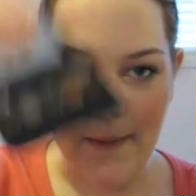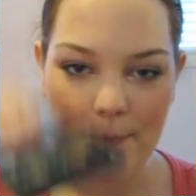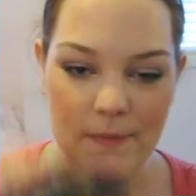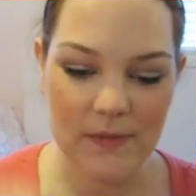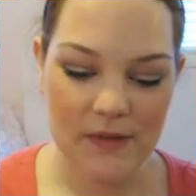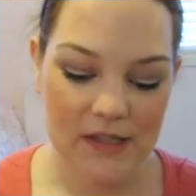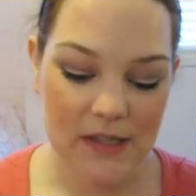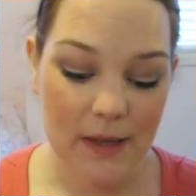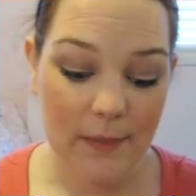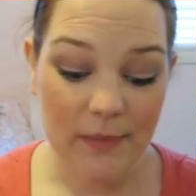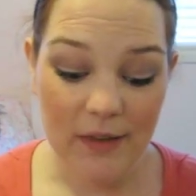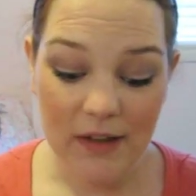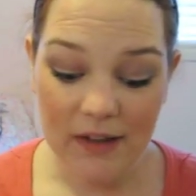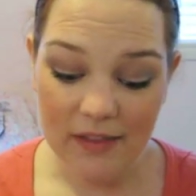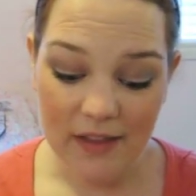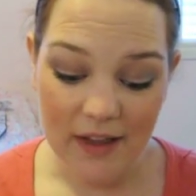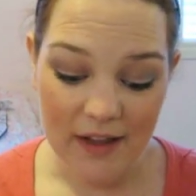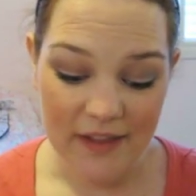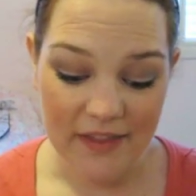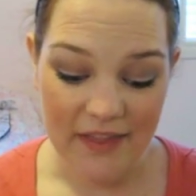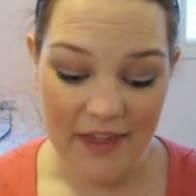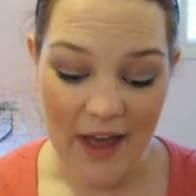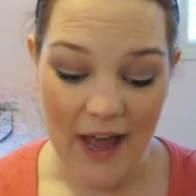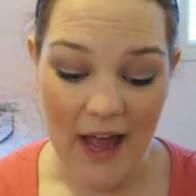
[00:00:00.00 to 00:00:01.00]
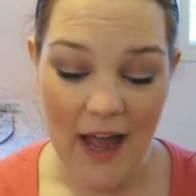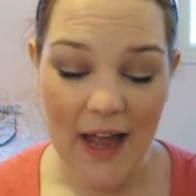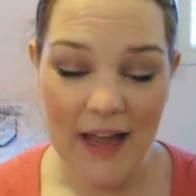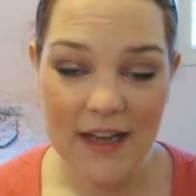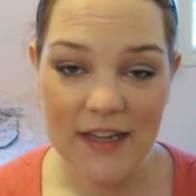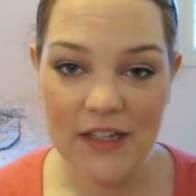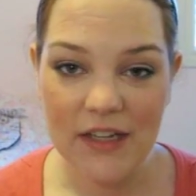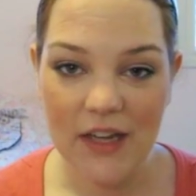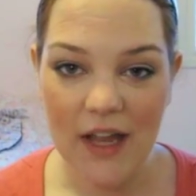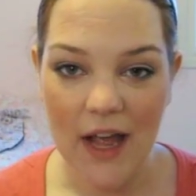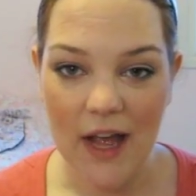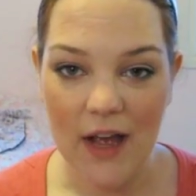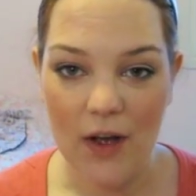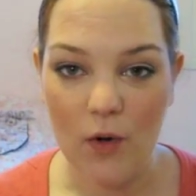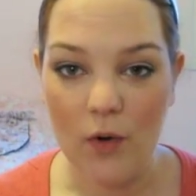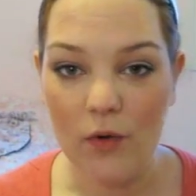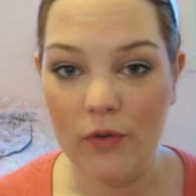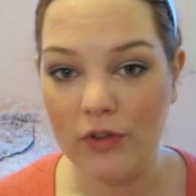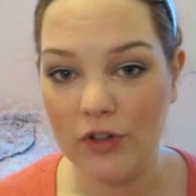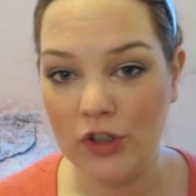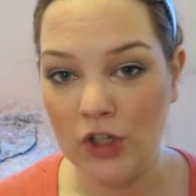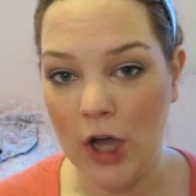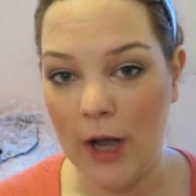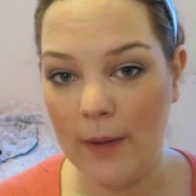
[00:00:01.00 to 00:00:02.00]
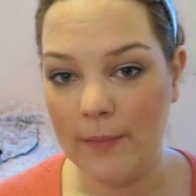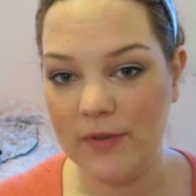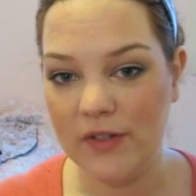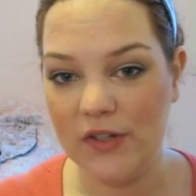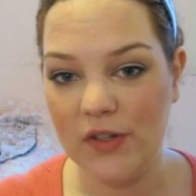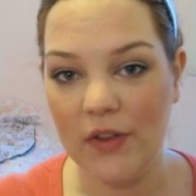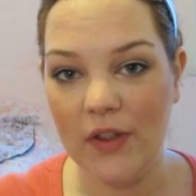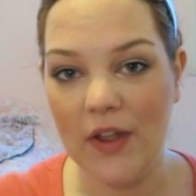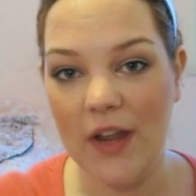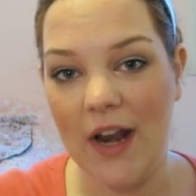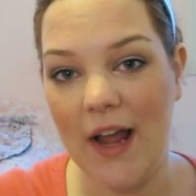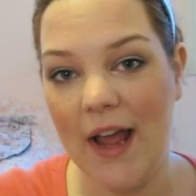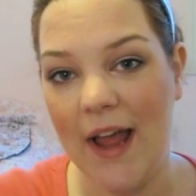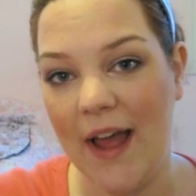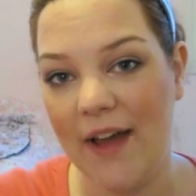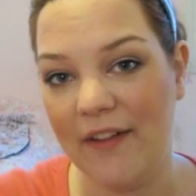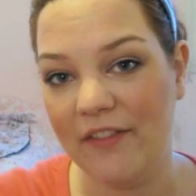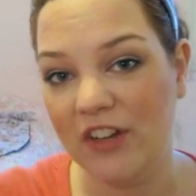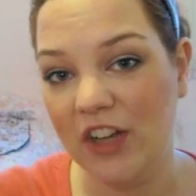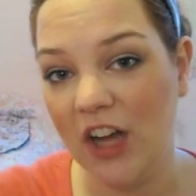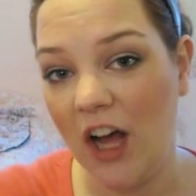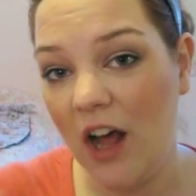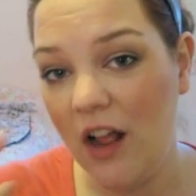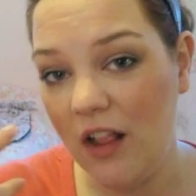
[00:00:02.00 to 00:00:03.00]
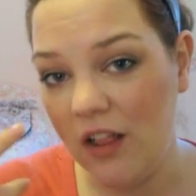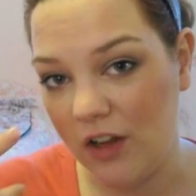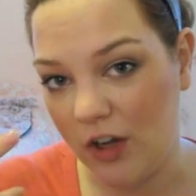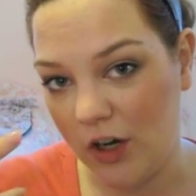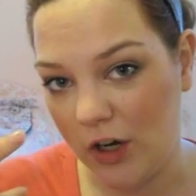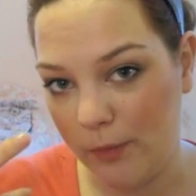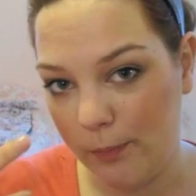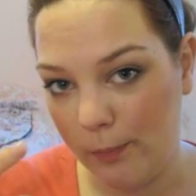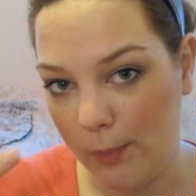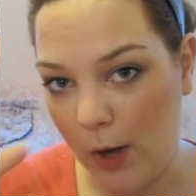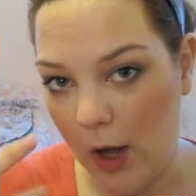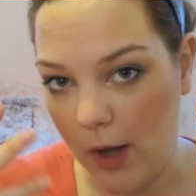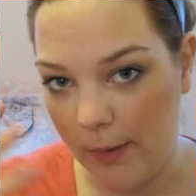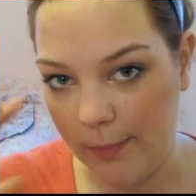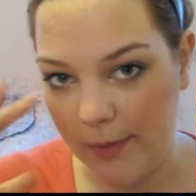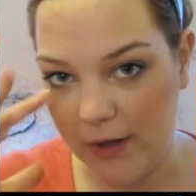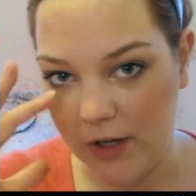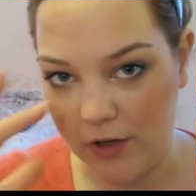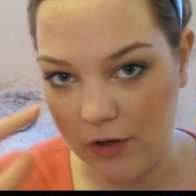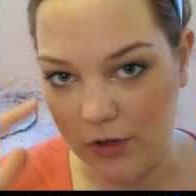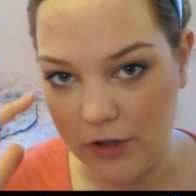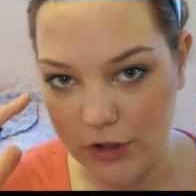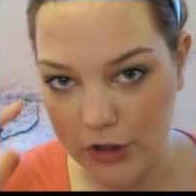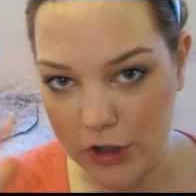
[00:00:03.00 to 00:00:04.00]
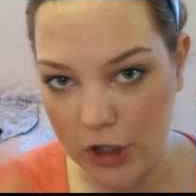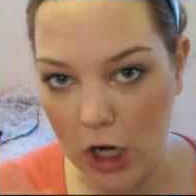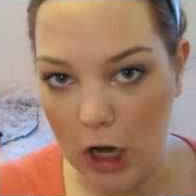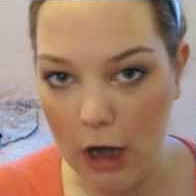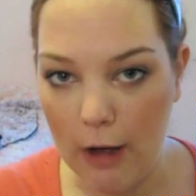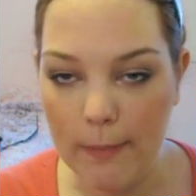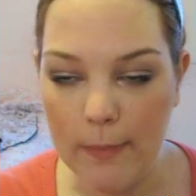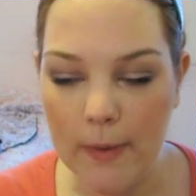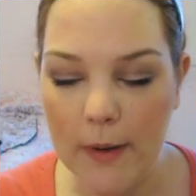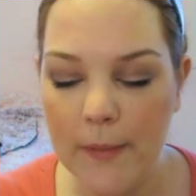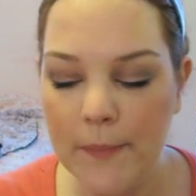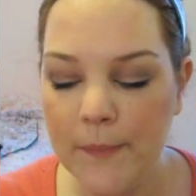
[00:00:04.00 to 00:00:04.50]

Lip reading: Something like that over top so that I have color popping on top.